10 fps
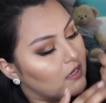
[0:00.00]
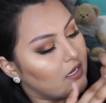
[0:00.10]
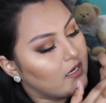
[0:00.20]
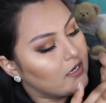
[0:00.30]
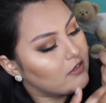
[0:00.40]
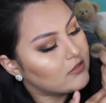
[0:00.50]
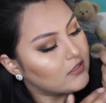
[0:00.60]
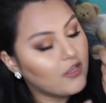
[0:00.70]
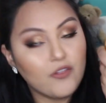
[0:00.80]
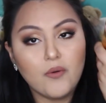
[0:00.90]
And here's
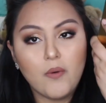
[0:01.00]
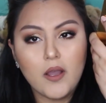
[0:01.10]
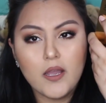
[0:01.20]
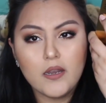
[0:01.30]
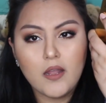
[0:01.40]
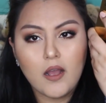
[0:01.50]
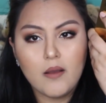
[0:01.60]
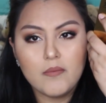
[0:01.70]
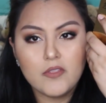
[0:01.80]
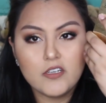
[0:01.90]
another one.
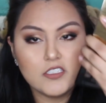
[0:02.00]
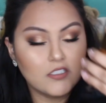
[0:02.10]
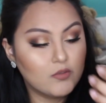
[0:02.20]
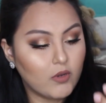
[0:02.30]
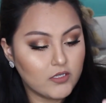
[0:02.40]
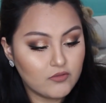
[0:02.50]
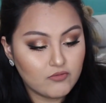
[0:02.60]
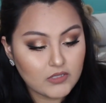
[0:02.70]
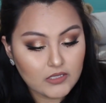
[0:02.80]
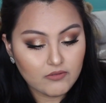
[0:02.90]
They just swatch
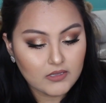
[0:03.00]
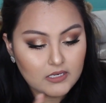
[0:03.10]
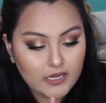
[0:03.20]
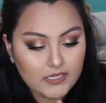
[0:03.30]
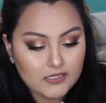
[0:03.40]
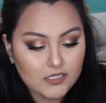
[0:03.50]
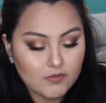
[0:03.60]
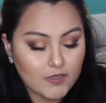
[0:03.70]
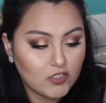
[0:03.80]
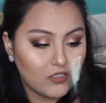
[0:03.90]
really, really nicely,
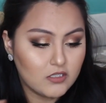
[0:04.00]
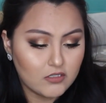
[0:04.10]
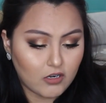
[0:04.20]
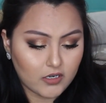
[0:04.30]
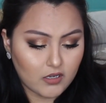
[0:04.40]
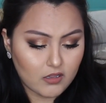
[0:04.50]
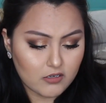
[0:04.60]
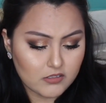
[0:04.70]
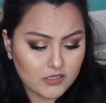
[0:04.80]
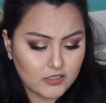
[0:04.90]
especially the dark
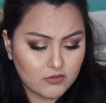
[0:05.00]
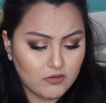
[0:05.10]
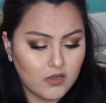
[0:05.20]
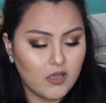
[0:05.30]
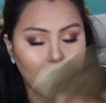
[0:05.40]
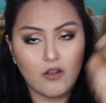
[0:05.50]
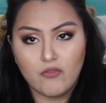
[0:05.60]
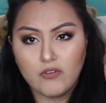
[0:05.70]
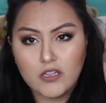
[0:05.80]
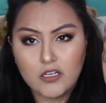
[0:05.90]
colors. They do a
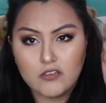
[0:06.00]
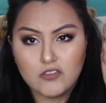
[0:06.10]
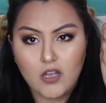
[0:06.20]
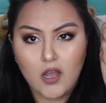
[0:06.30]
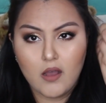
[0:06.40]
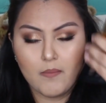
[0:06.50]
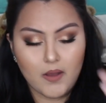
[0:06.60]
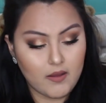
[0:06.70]
really good job.